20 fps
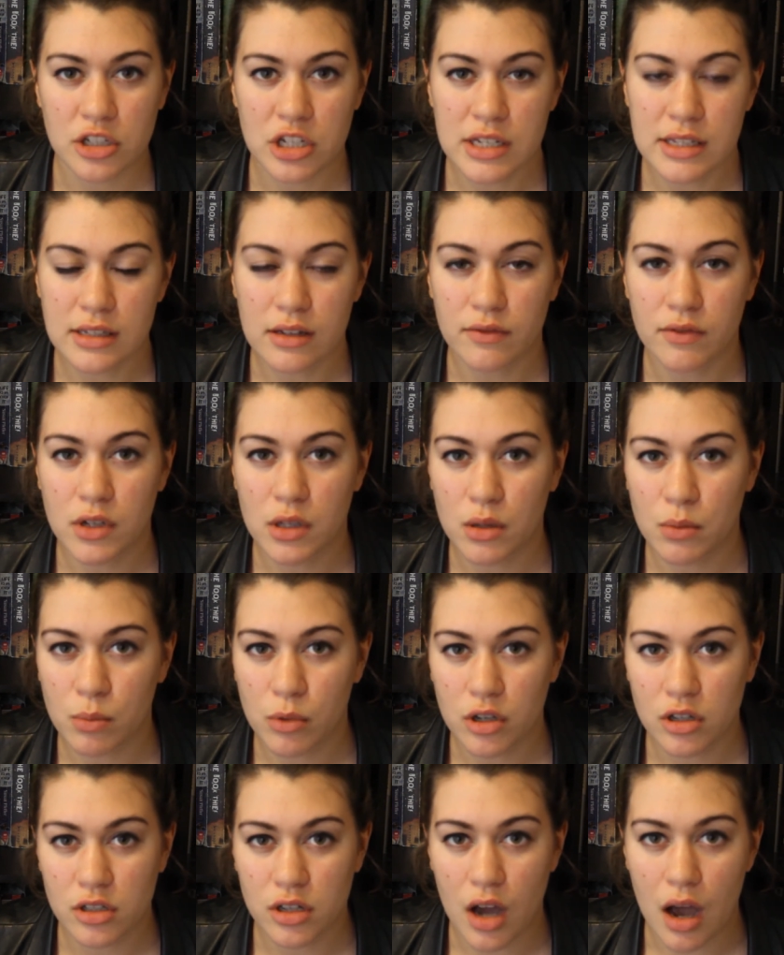She's lived in the
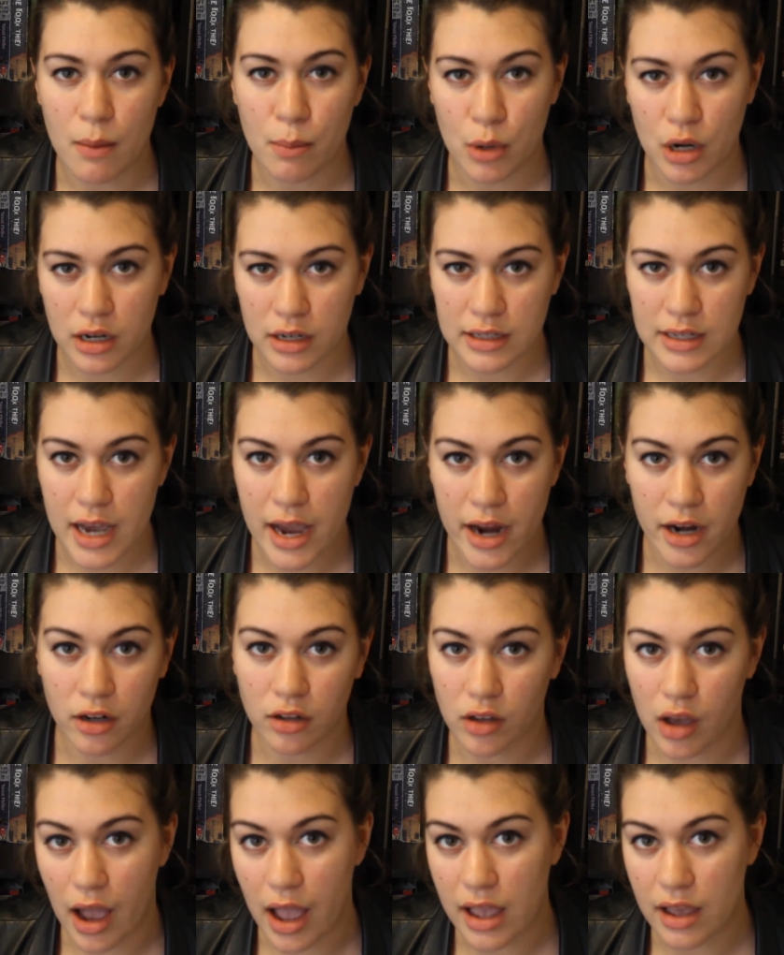bookshop her
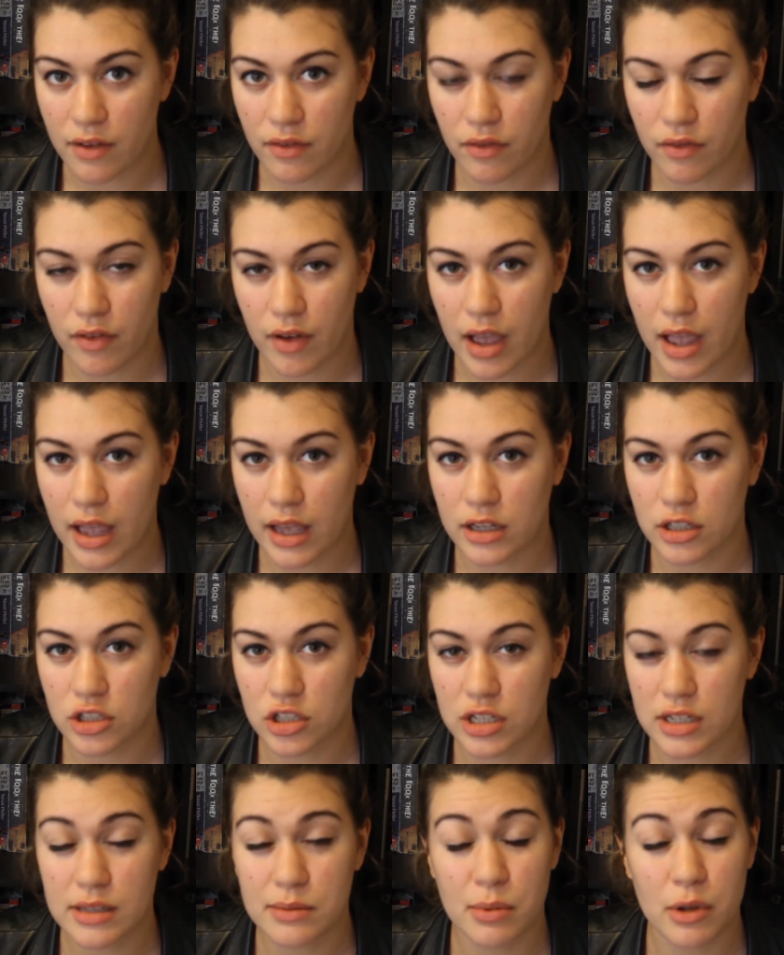entire life, and
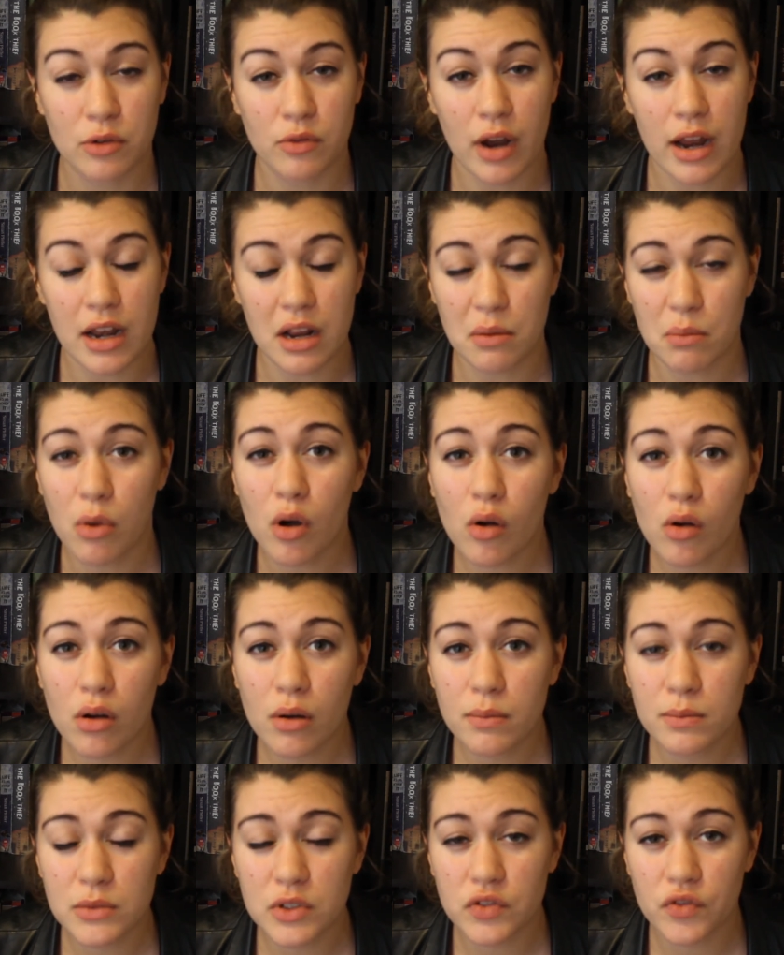she's been writing
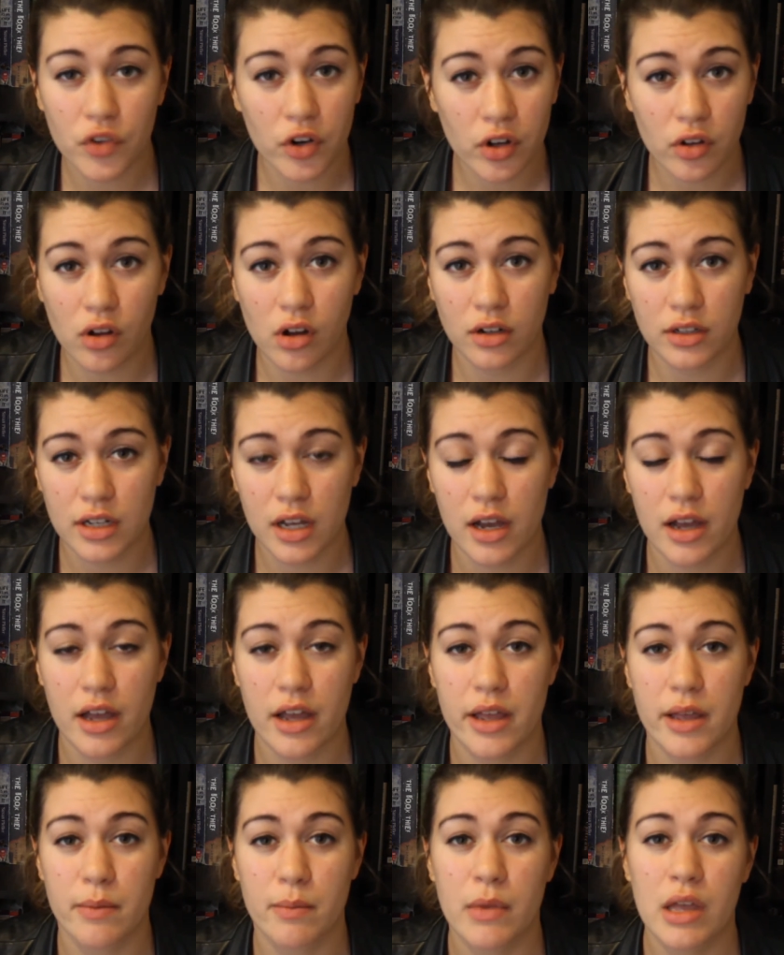poems for a long
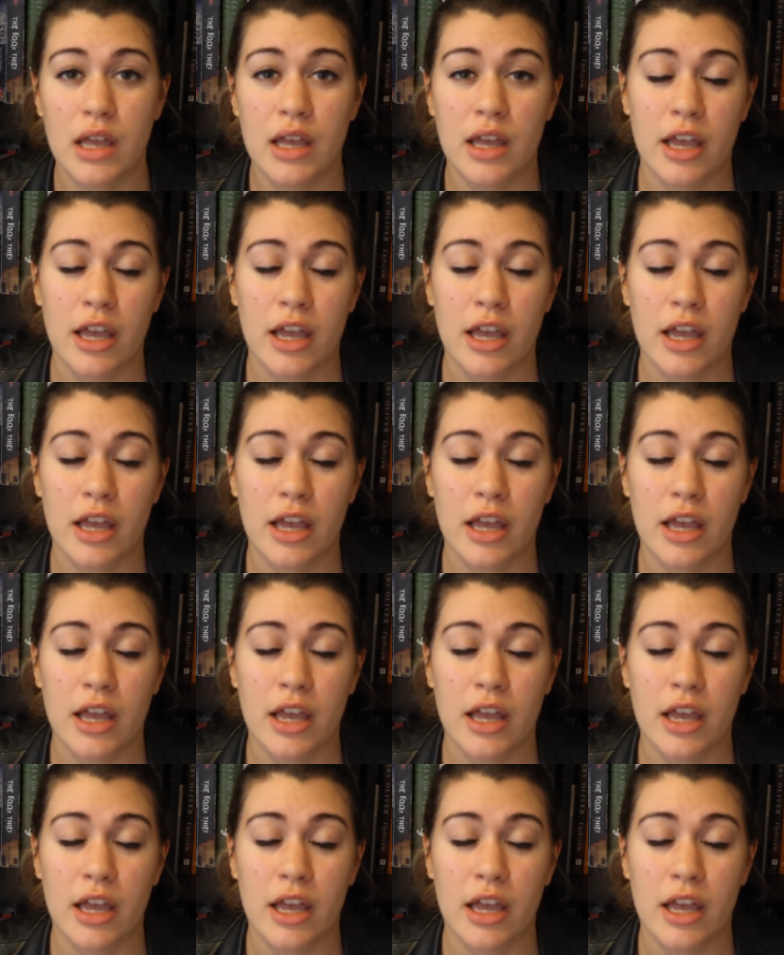time,